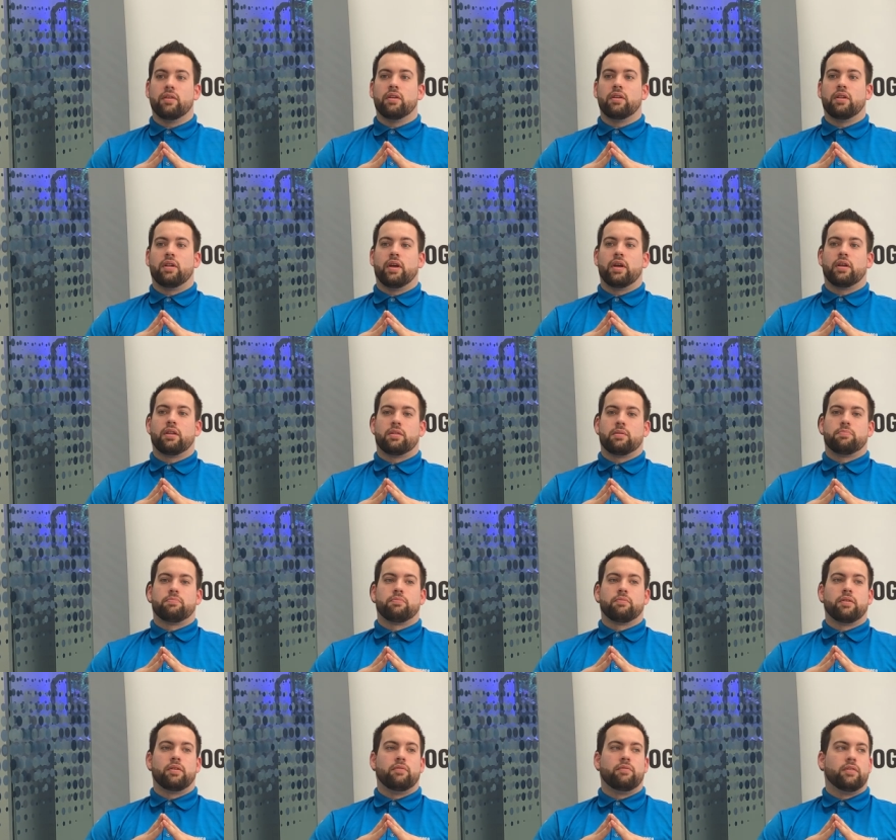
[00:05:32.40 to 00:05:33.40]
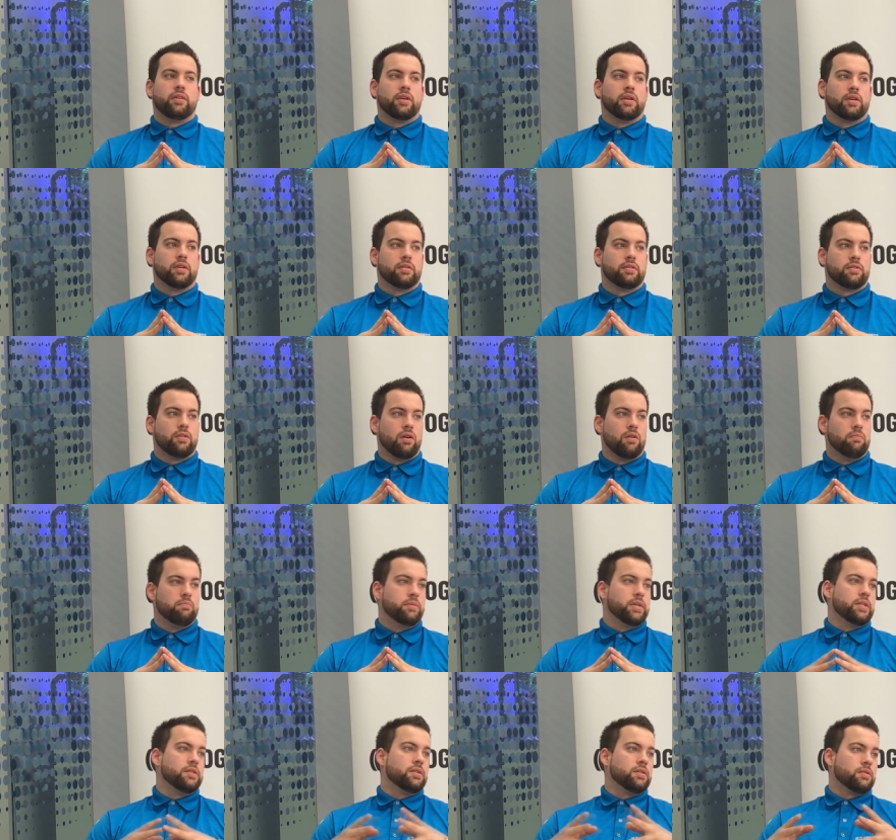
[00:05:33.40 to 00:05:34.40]
even like the previous
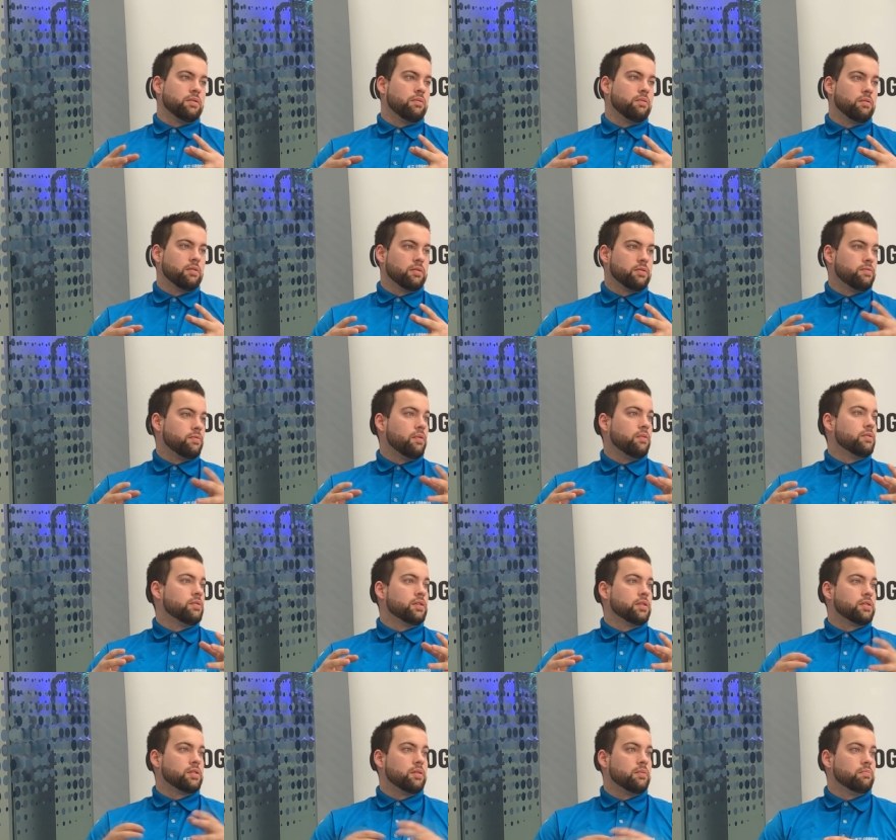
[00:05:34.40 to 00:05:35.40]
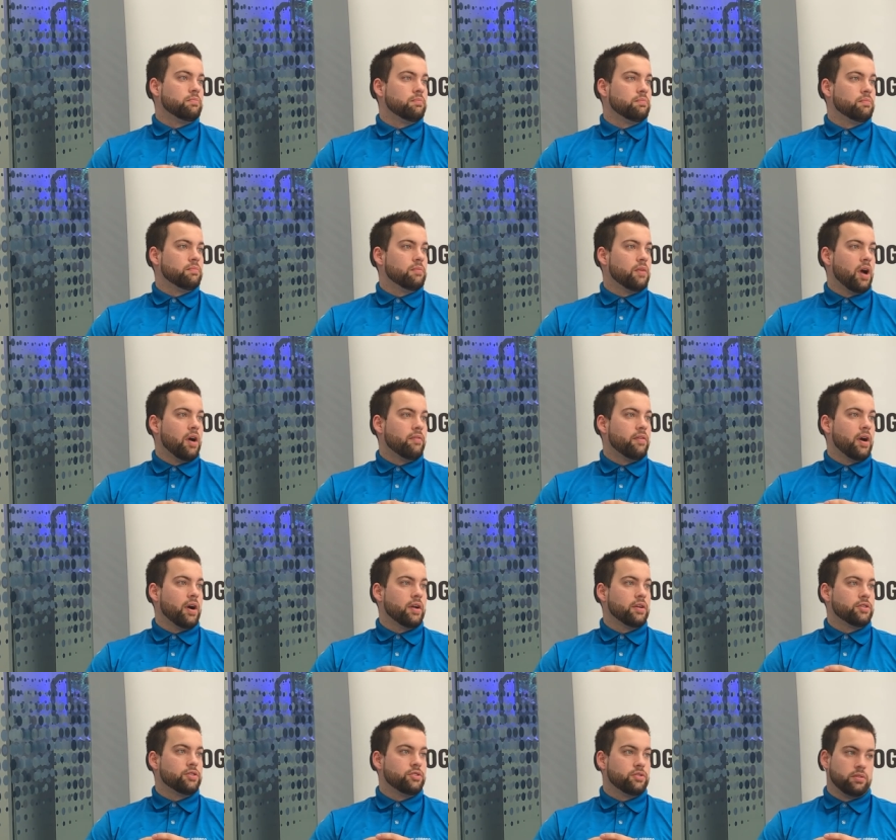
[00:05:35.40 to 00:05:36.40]
business owner's phone system. I've
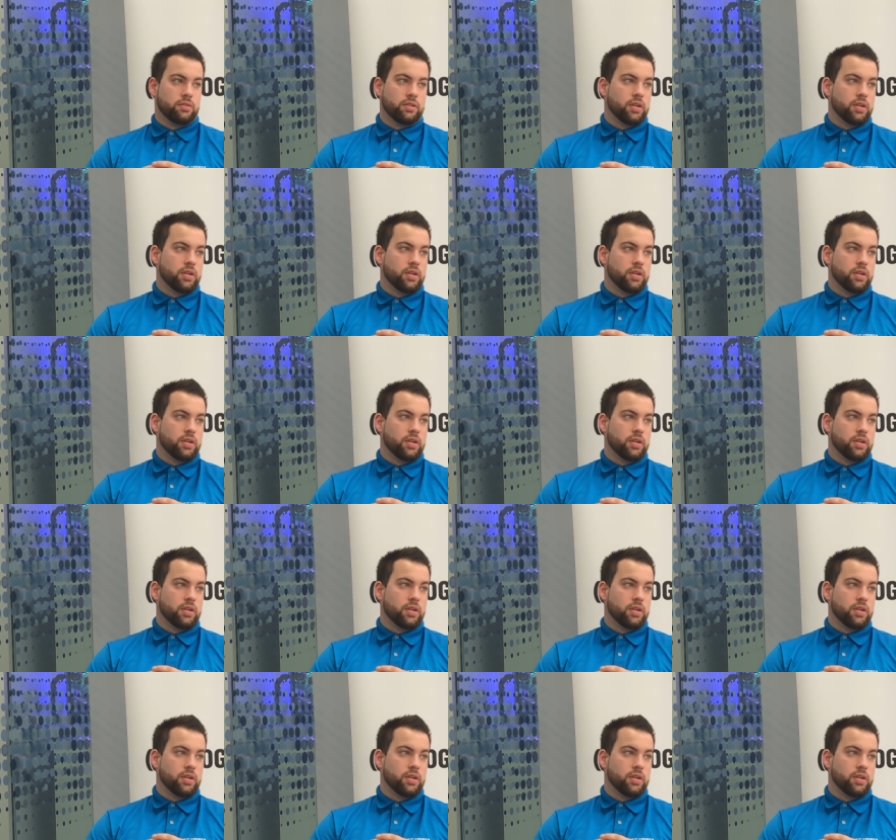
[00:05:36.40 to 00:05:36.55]
had